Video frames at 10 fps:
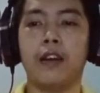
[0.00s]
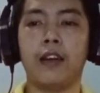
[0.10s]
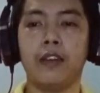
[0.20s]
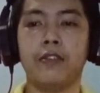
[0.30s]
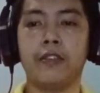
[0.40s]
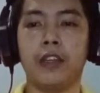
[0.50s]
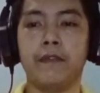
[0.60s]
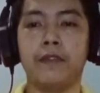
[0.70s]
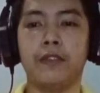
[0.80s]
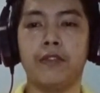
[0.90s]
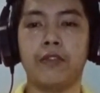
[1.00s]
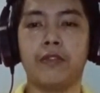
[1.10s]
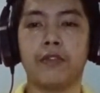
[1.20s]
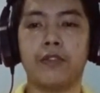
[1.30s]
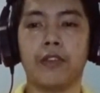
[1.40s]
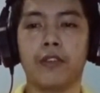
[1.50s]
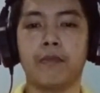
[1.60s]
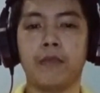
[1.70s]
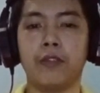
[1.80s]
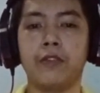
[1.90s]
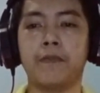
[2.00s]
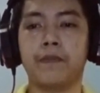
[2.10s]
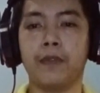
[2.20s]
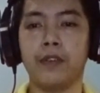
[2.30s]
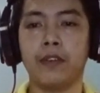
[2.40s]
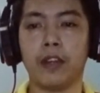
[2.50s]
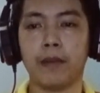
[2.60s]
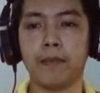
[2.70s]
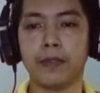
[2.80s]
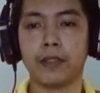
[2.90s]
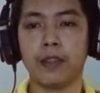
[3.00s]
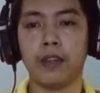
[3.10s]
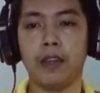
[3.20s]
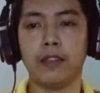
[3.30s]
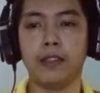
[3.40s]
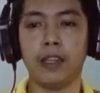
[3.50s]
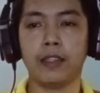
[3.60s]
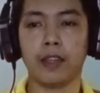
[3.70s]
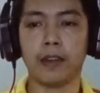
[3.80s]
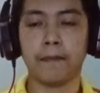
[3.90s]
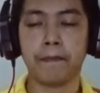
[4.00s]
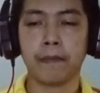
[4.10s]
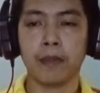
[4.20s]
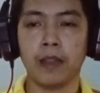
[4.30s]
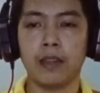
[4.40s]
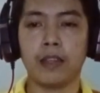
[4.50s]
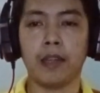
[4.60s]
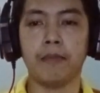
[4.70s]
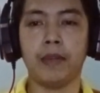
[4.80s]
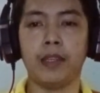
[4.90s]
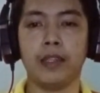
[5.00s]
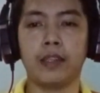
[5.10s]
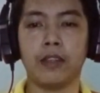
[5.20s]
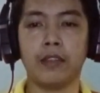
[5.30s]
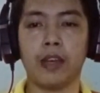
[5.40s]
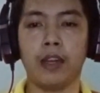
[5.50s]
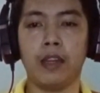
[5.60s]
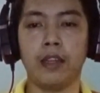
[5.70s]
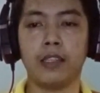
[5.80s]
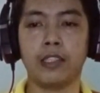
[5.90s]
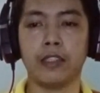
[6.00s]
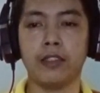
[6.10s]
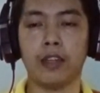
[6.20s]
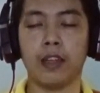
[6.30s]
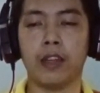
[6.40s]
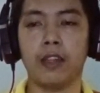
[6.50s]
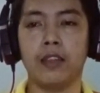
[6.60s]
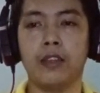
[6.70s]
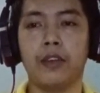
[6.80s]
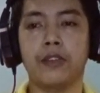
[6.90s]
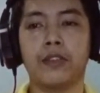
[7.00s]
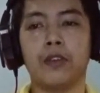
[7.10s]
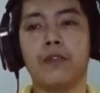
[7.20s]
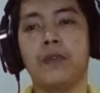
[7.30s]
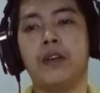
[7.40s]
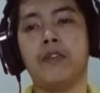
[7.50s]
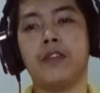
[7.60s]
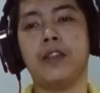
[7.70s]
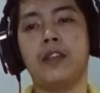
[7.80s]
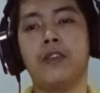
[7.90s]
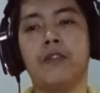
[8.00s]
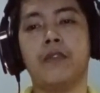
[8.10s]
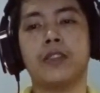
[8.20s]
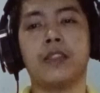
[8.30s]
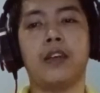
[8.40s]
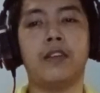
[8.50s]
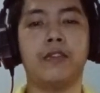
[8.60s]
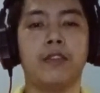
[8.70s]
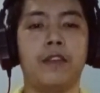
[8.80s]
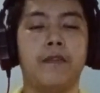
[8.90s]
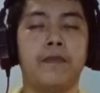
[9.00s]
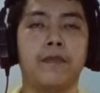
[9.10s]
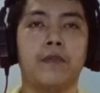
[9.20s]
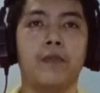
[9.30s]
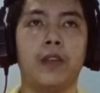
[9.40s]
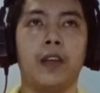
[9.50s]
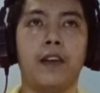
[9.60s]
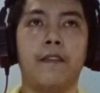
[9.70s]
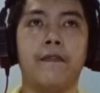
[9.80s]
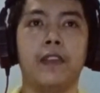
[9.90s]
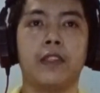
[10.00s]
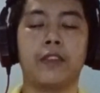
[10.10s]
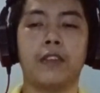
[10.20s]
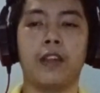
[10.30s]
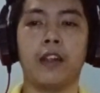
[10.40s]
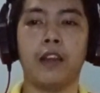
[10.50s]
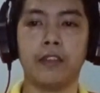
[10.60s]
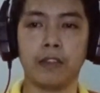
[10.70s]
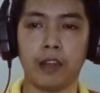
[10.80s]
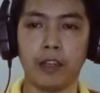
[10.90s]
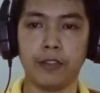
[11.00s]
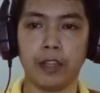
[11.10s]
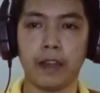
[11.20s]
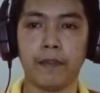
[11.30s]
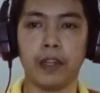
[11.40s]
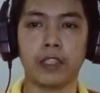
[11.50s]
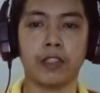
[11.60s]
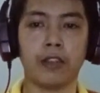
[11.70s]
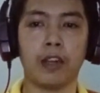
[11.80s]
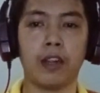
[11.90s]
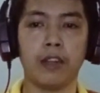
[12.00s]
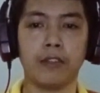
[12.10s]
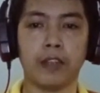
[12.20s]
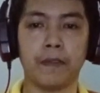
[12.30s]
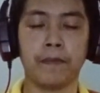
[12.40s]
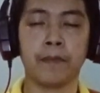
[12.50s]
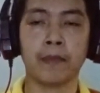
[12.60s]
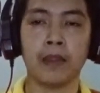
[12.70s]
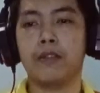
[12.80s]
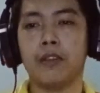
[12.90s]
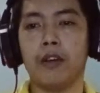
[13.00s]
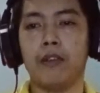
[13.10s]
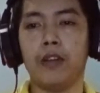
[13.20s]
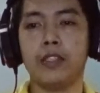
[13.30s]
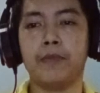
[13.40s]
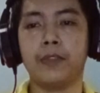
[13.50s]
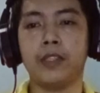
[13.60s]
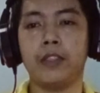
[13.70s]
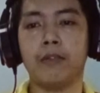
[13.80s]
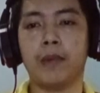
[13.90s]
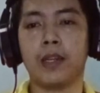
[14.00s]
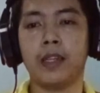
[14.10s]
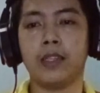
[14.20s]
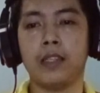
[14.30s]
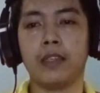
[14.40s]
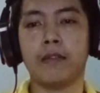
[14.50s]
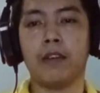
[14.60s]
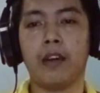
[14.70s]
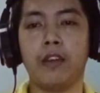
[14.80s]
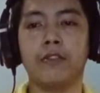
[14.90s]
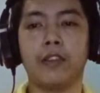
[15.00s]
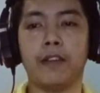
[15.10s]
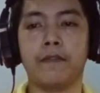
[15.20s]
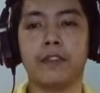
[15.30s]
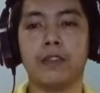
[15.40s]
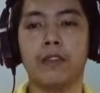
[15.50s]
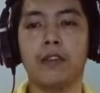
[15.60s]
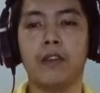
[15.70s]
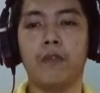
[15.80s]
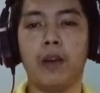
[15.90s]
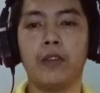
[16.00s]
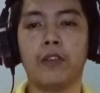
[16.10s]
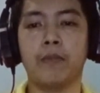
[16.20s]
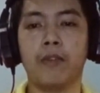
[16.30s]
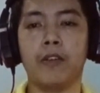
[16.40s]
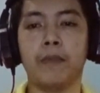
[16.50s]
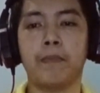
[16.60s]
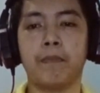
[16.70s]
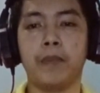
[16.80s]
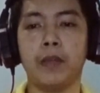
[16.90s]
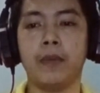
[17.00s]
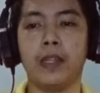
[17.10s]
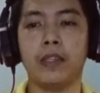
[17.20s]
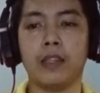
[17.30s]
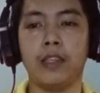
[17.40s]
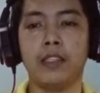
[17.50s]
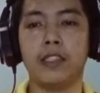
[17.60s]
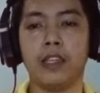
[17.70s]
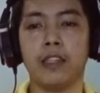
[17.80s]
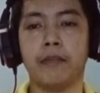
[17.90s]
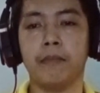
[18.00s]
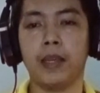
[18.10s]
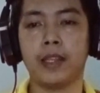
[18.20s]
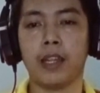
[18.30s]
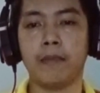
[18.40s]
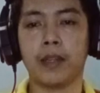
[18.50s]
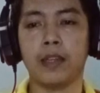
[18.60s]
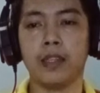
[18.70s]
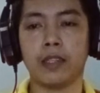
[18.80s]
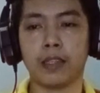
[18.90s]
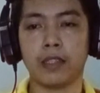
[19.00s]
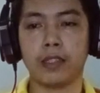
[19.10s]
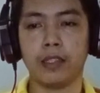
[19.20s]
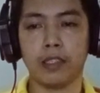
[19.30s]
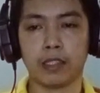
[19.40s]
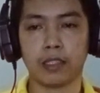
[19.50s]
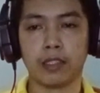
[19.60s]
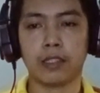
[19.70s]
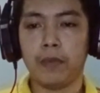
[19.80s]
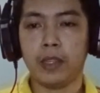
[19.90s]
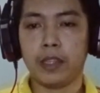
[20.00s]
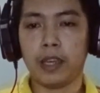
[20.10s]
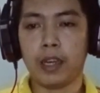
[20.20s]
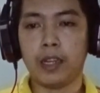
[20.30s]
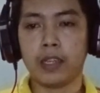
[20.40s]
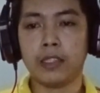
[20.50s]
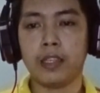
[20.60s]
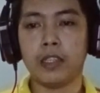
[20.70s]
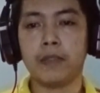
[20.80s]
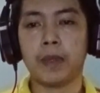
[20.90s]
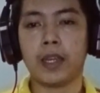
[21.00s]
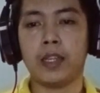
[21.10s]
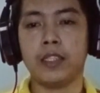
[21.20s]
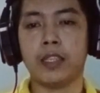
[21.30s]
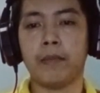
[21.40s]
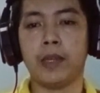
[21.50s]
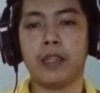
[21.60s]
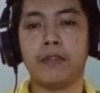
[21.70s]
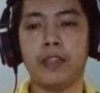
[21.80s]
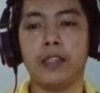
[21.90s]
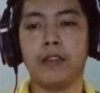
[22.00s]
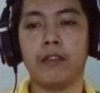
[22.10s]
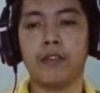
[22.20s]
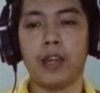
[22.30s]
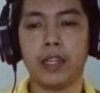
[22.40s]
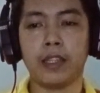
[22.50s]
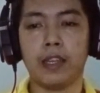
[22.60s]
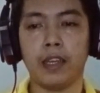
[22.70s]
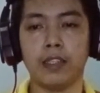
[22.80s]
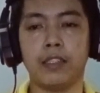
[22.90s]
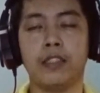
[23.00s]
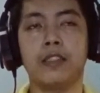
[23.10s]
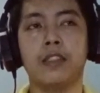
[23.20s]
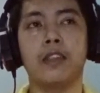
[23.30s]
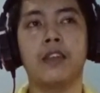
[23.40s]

Hard drives used to store most programs and data can be internal and external. So we already know what's a hard drive. We have internal hard drive and external hard drive. So let's proceed to magnetic hard drives. One or more permanently sealed metal magnetic disks with an access mechanism and read or write heads.